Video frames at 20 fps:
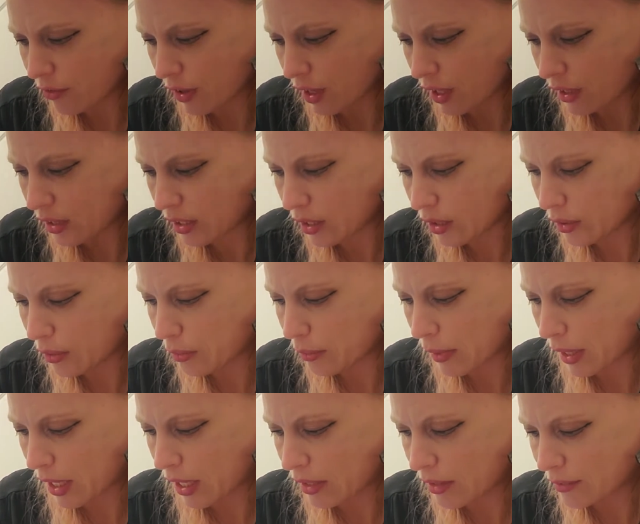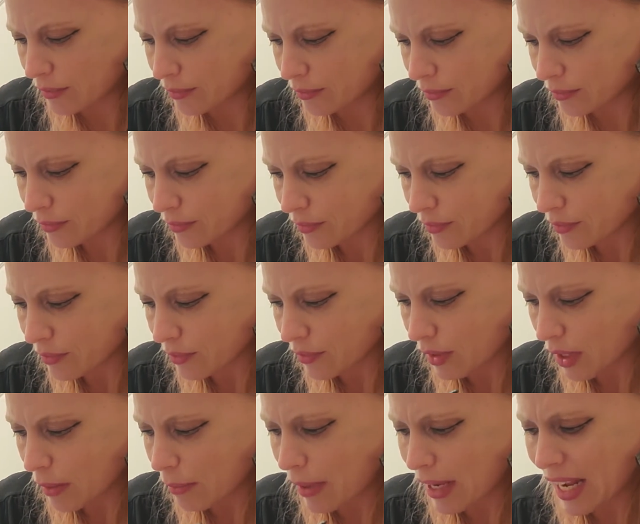a little bit
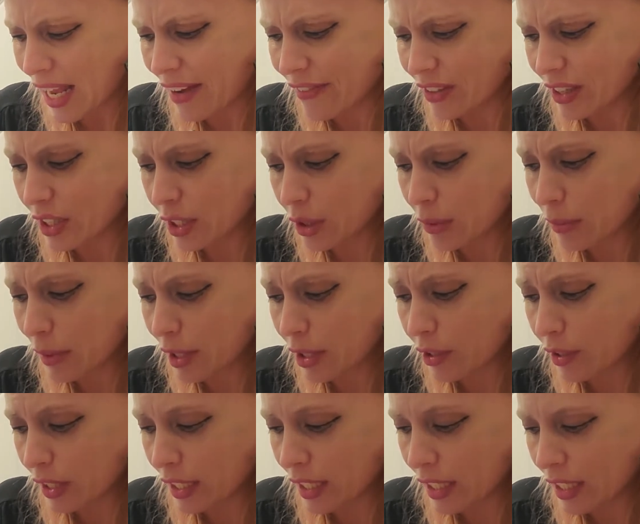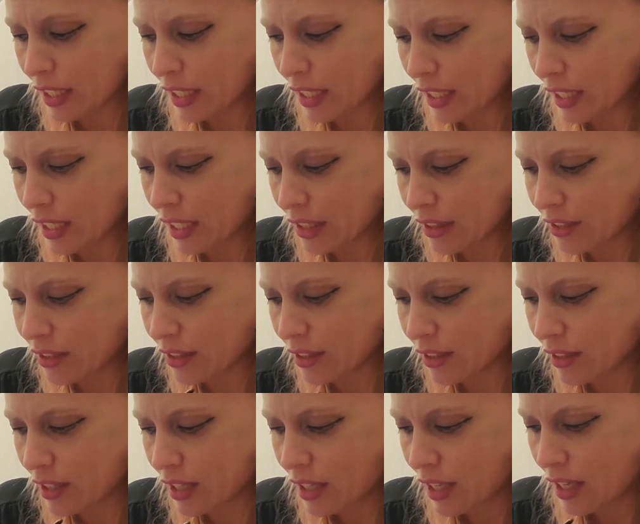of green in it.
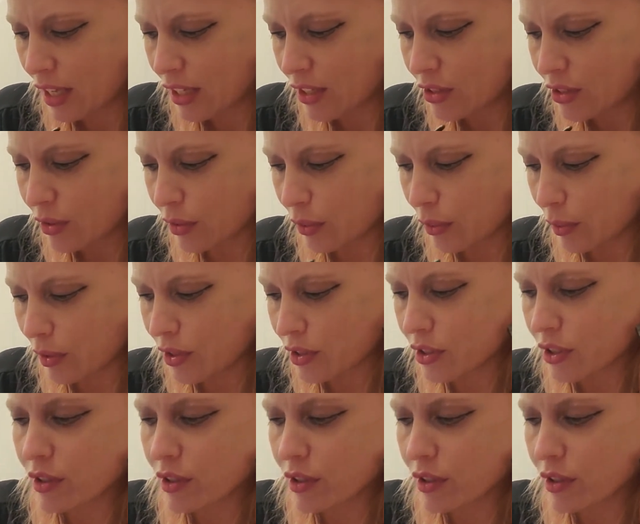So it wants to,